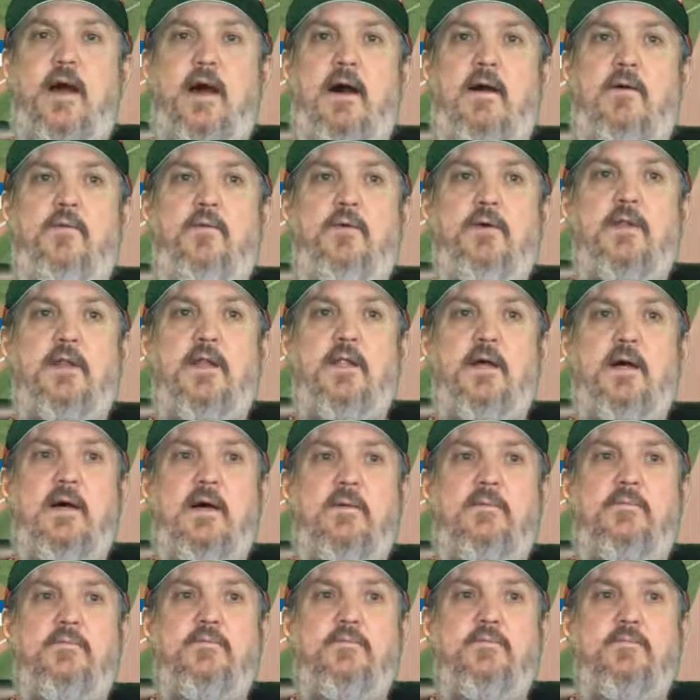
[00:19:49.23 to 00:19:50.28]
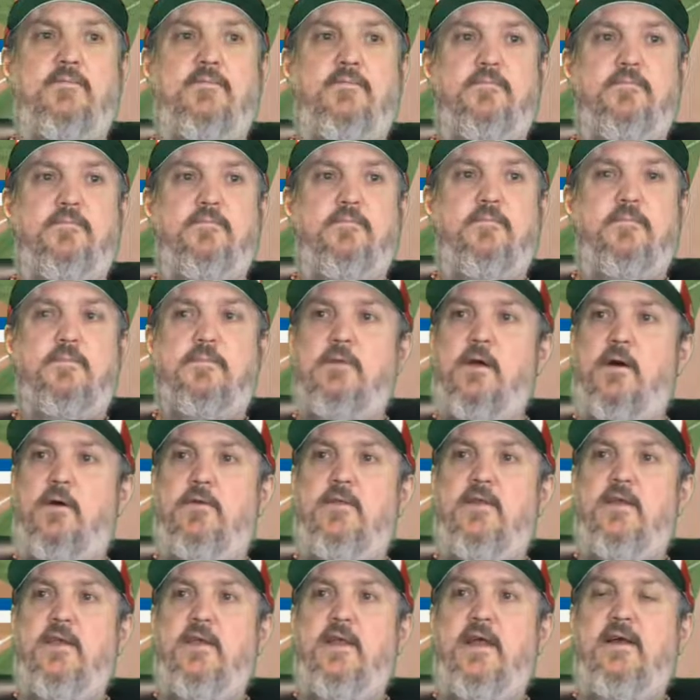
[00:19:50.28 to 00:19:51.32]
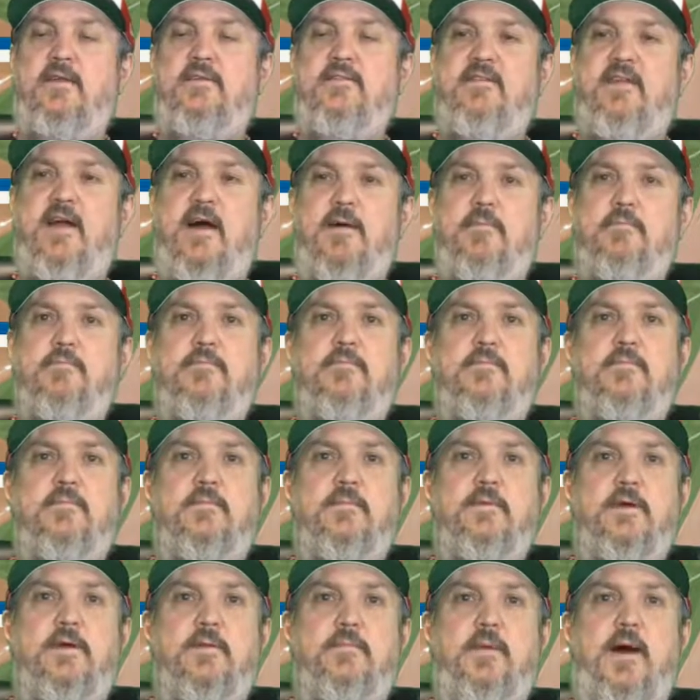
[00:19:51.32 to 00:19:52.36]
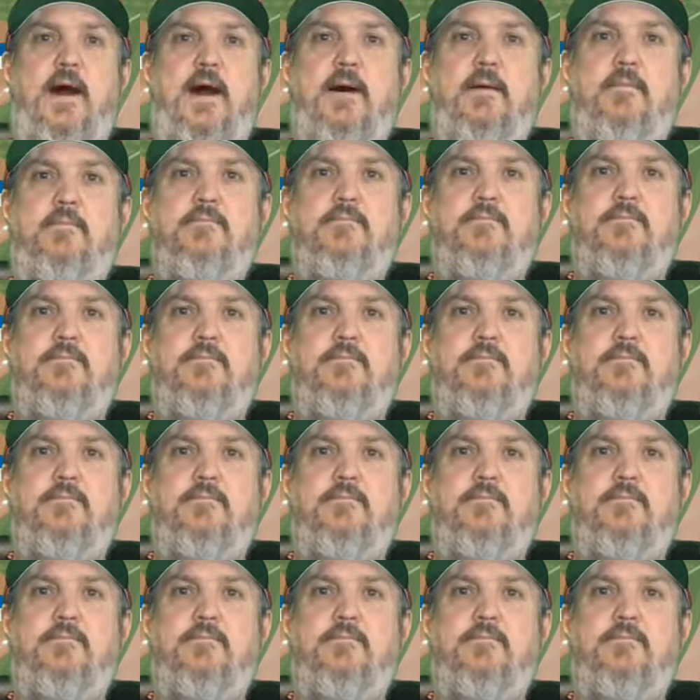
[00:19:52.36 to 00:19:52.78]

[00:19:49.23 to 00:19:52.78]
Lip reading: I will talk to you next time. Goodbye.